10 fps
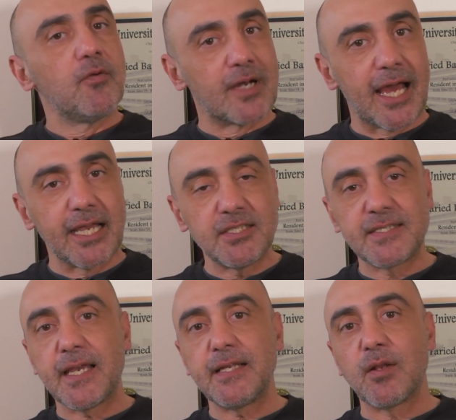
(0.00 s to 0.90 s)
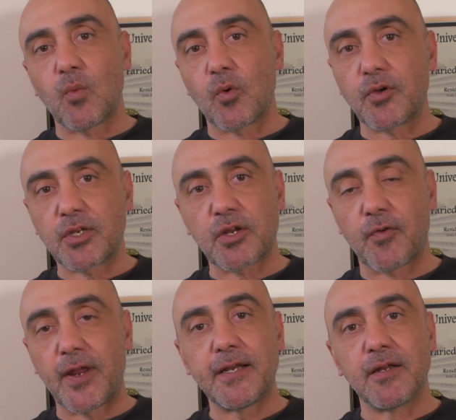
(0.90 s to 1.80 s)
When I say the word
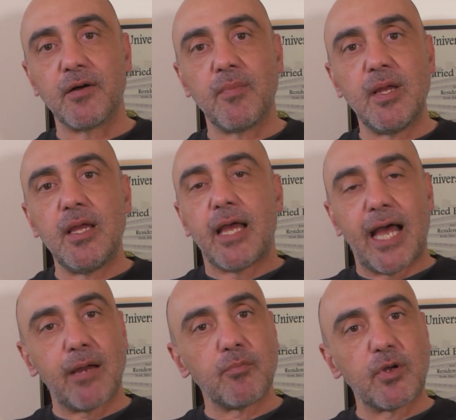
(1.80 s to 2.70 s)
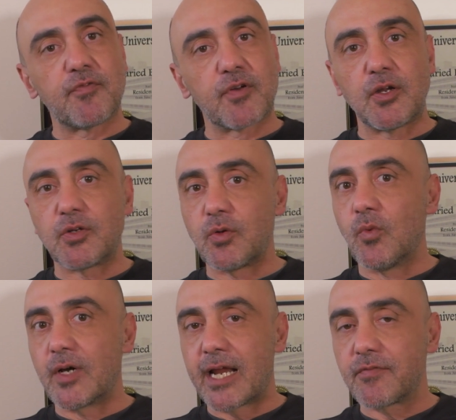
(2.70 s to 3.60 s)
Kratom, I'm referring to
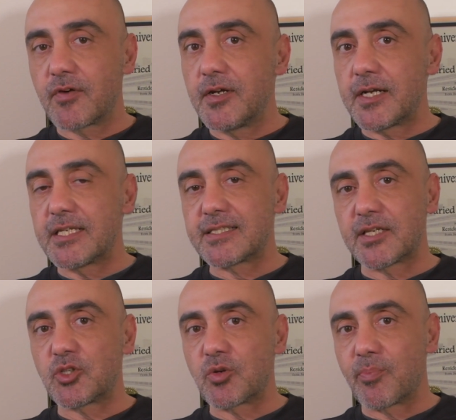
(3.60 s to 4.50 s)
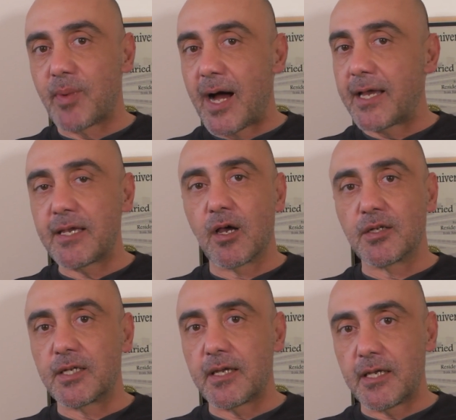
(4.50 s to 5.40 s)
whatever it is that you're buying
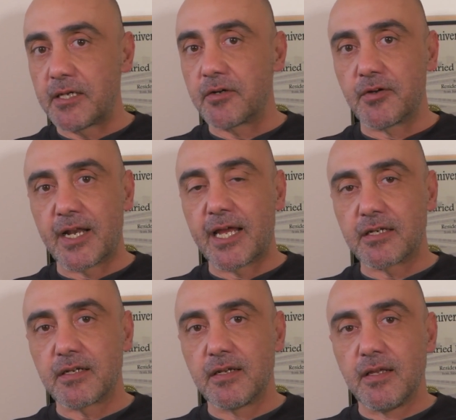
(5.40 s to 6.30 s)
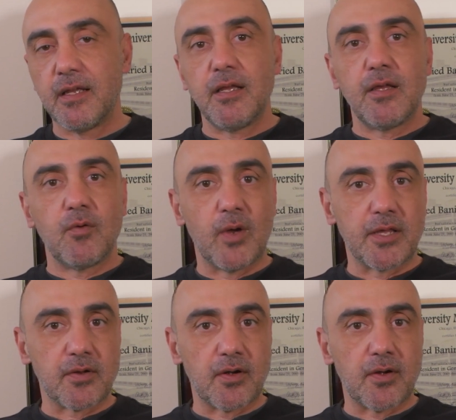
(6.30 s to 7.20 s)
on the internet
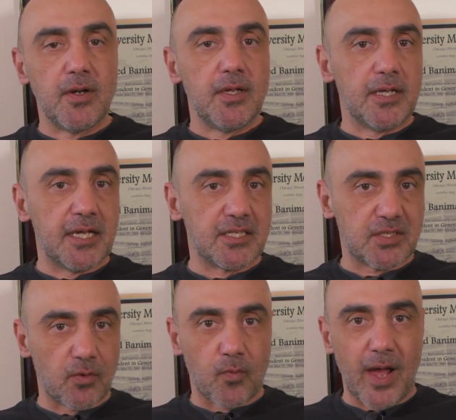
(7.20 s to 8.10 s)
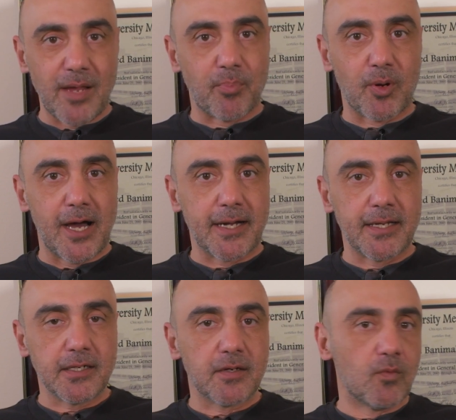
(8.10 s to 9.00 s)
whether it's the right
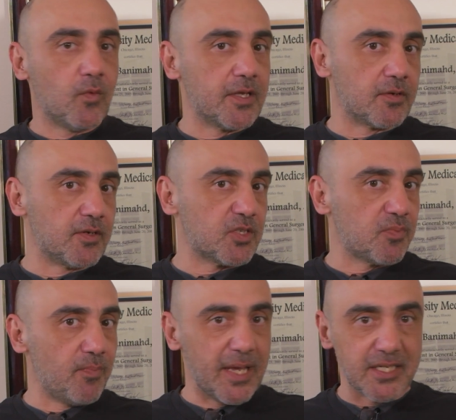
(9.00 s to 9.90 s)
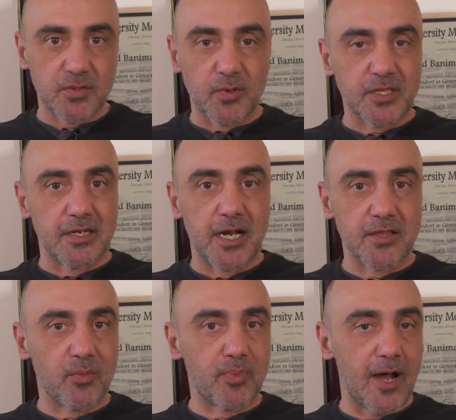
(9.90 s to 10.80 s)
product, whether it's mixed with
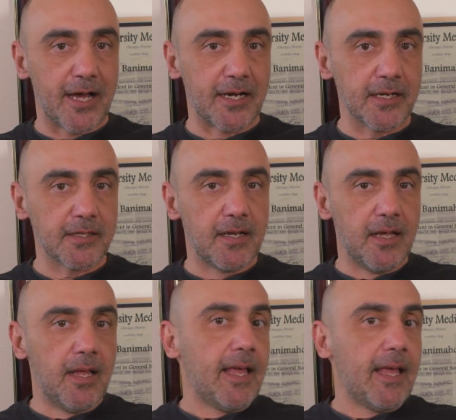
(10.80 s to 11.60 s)
another product,